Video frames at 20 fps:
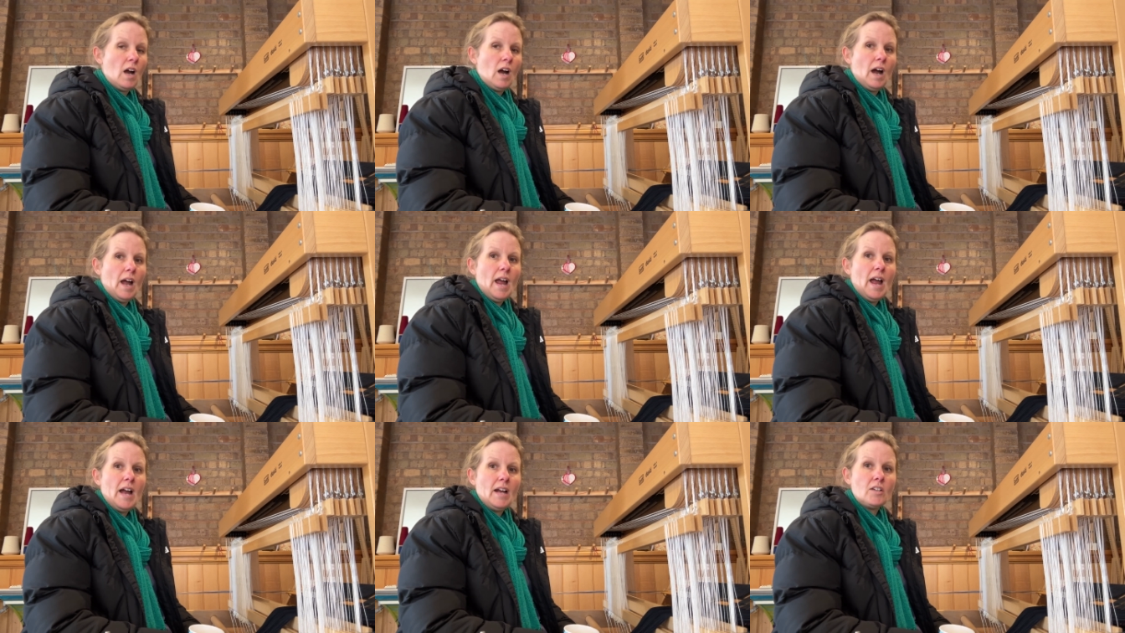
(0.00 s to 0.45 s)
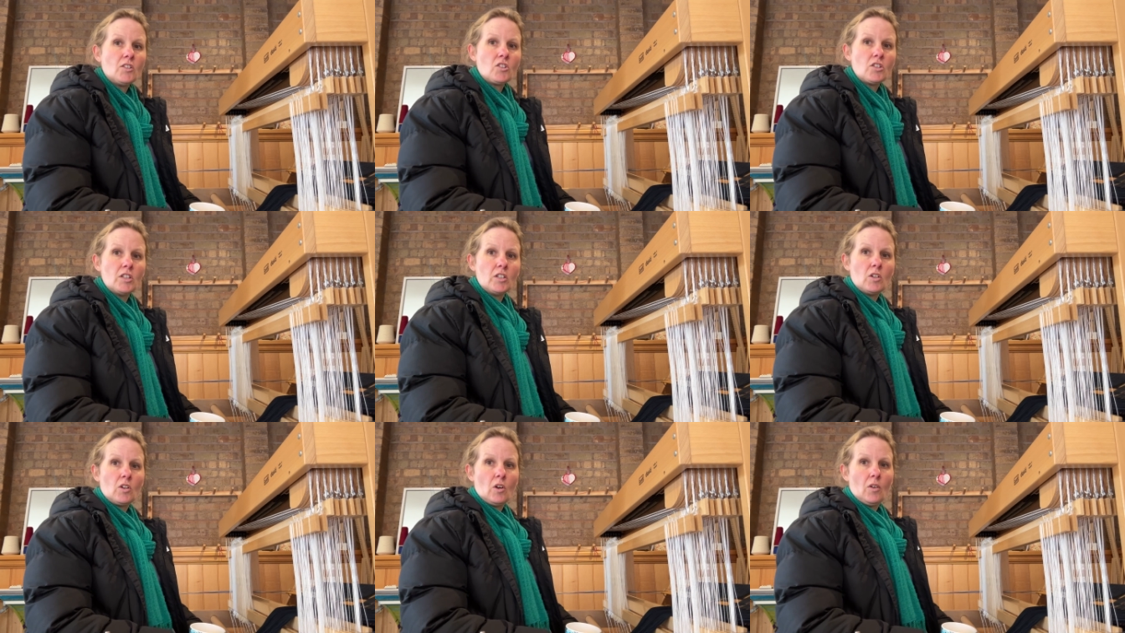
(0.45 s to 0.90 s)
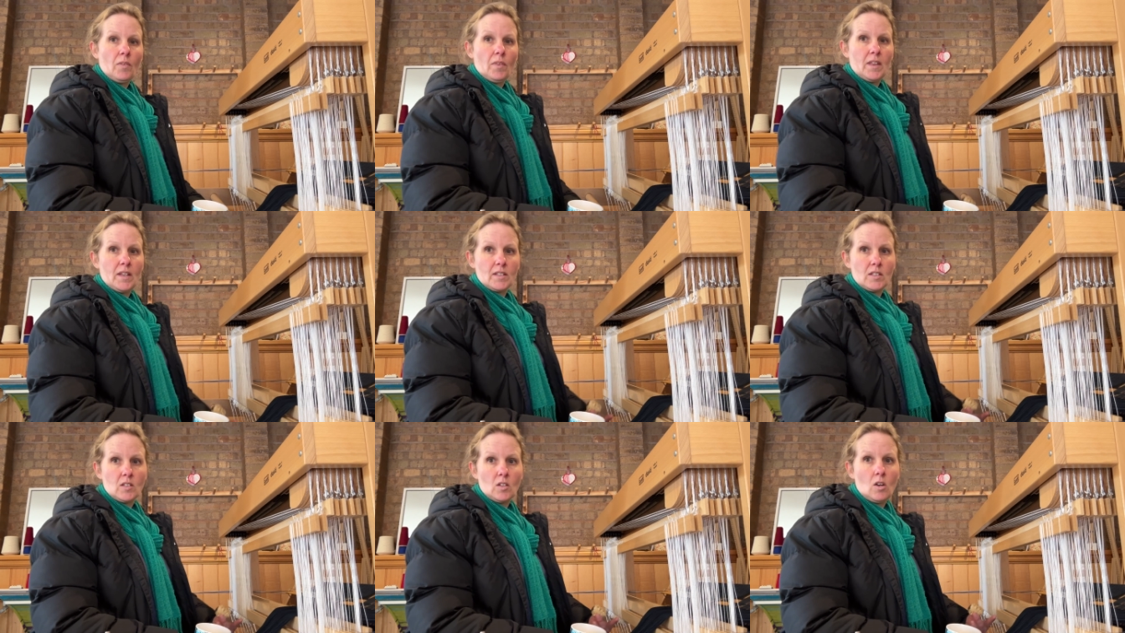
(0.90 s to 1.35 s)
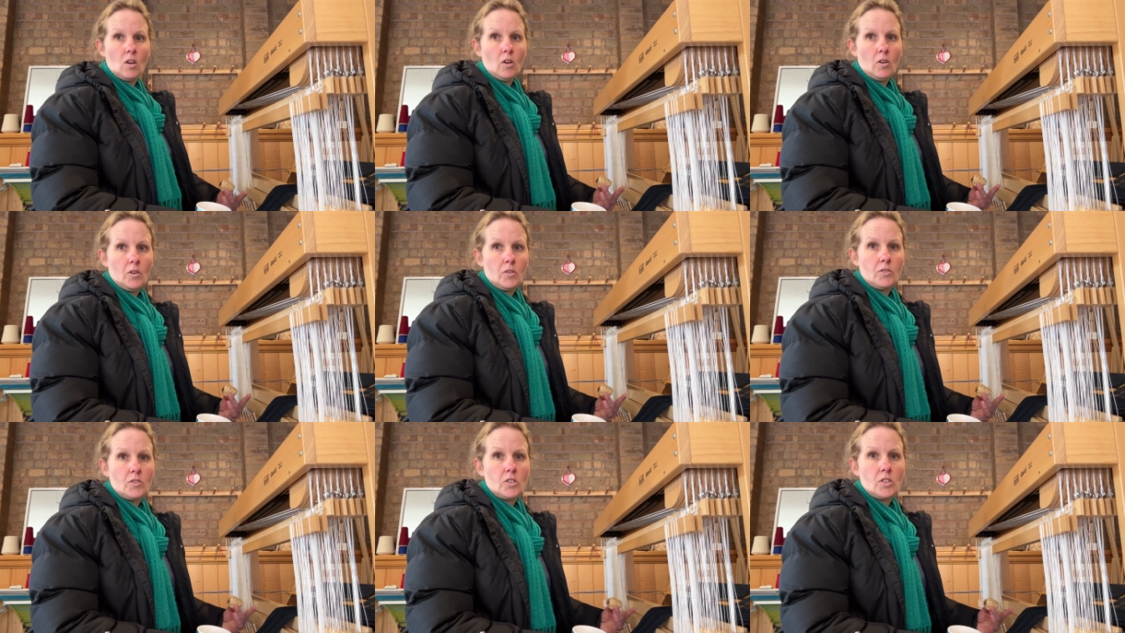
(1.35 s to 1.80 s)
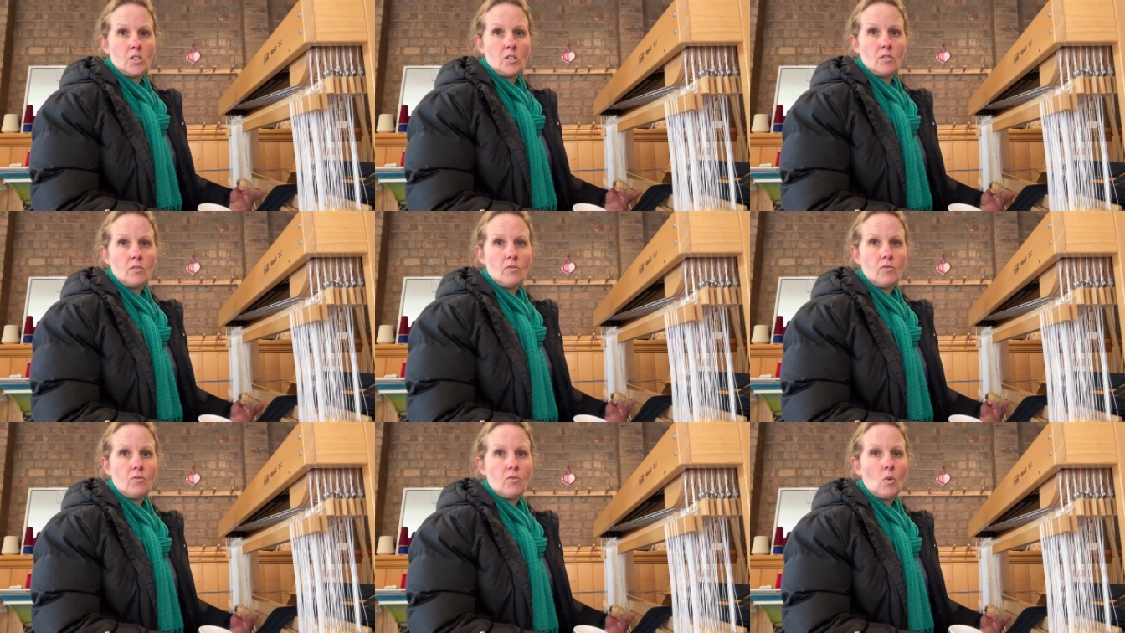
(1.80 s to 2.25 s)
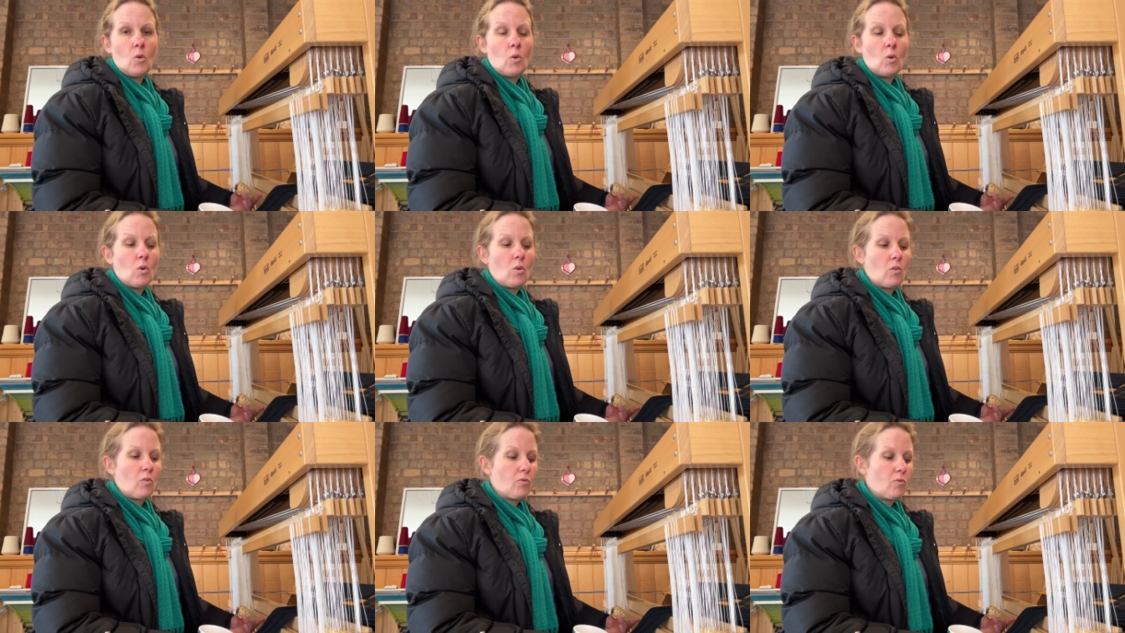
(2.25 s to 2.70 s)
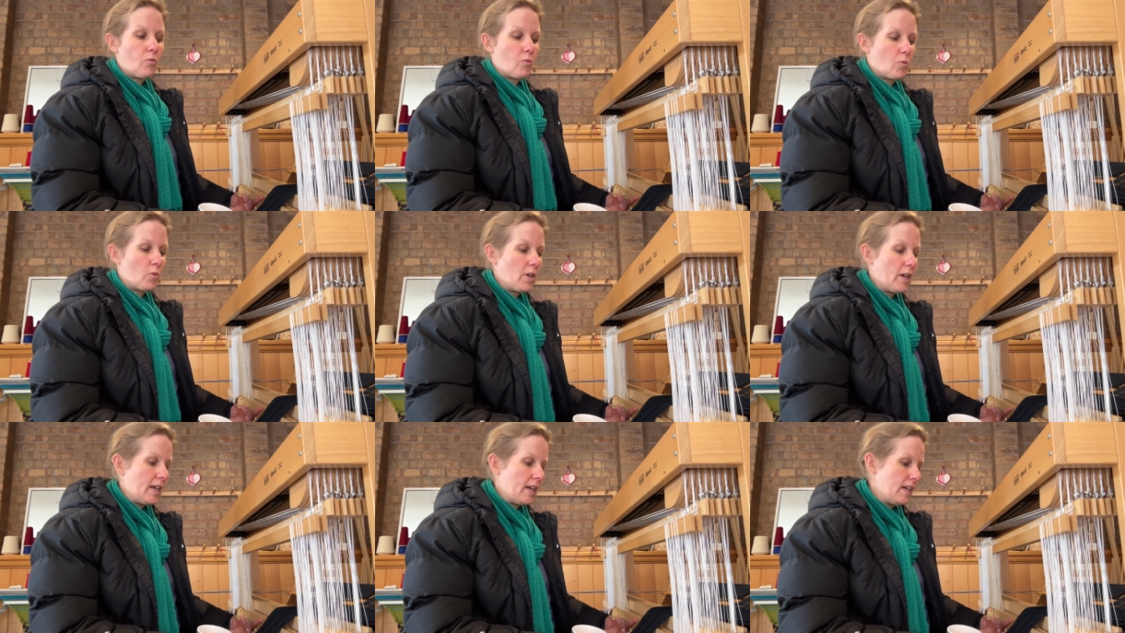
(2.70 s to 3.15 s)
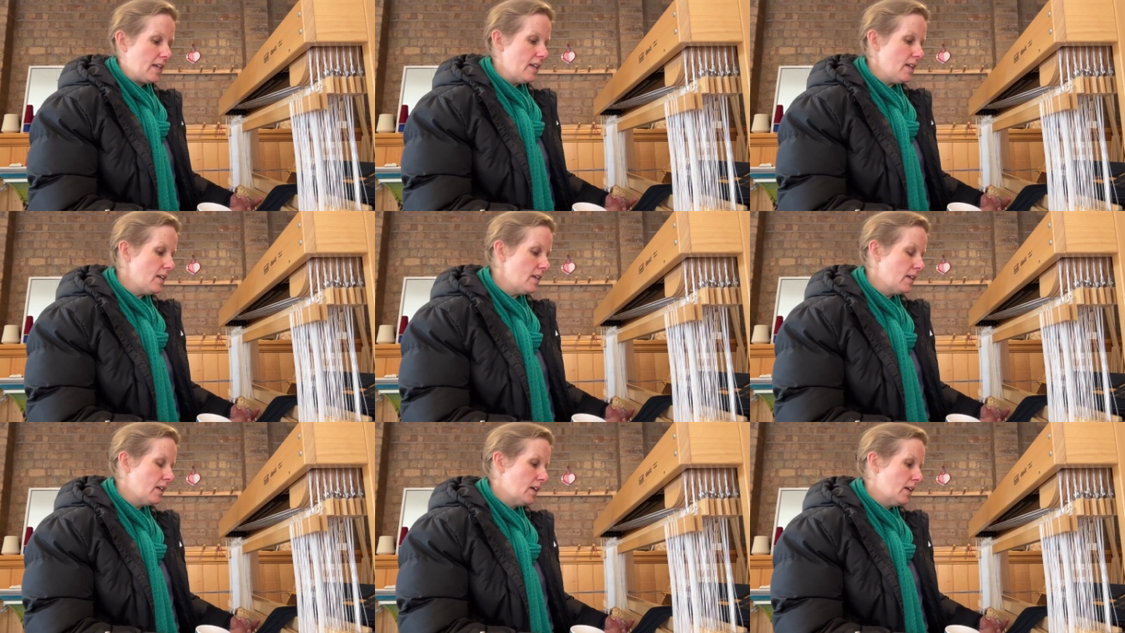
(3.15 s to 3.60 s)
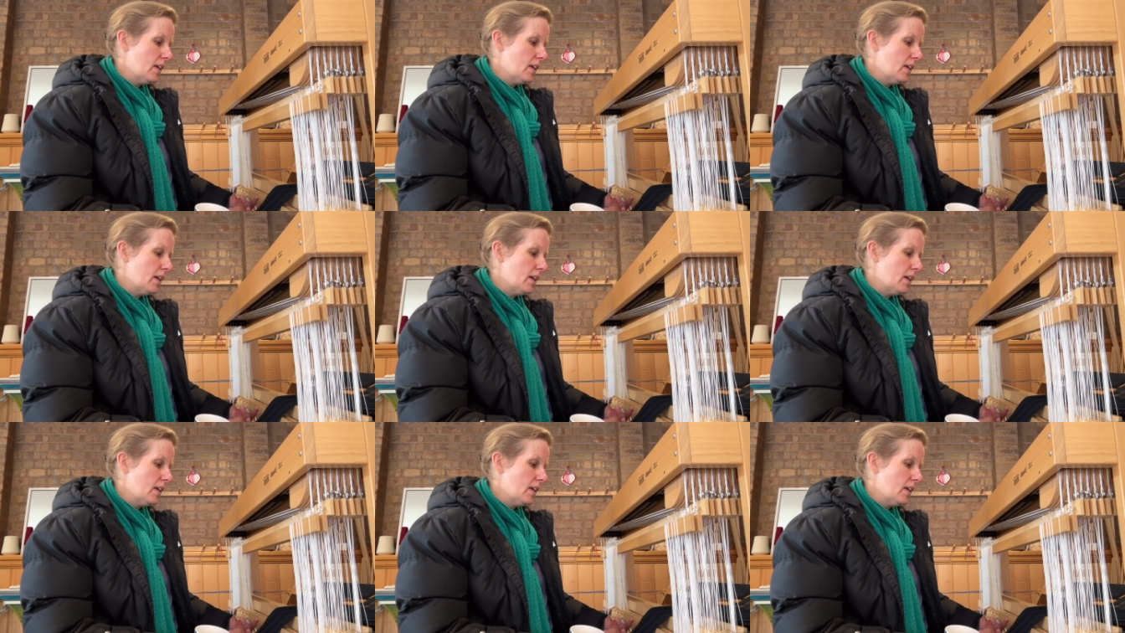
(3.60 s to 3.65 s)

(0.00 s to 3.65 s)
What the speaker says: I actually got this coat for free.